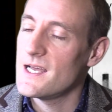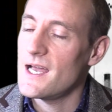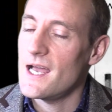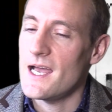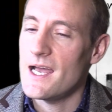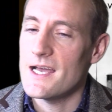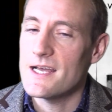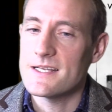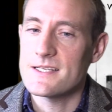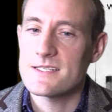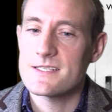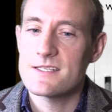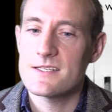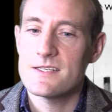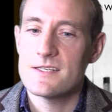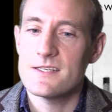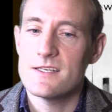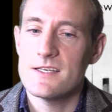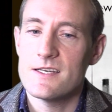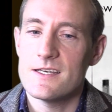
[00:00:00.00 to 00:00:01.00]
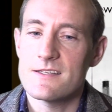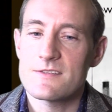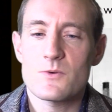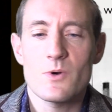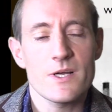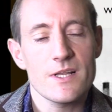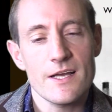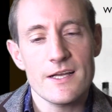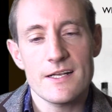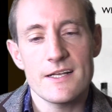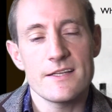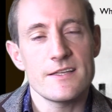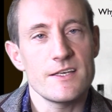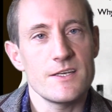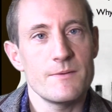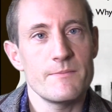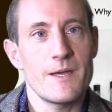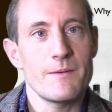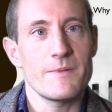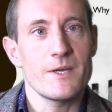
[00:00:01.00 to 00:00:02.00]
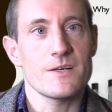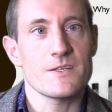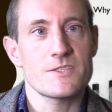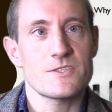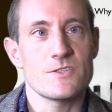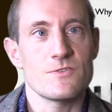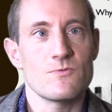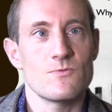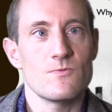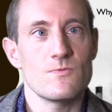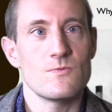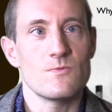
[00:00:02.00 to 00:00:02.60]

And it's quite likely that you may be asked to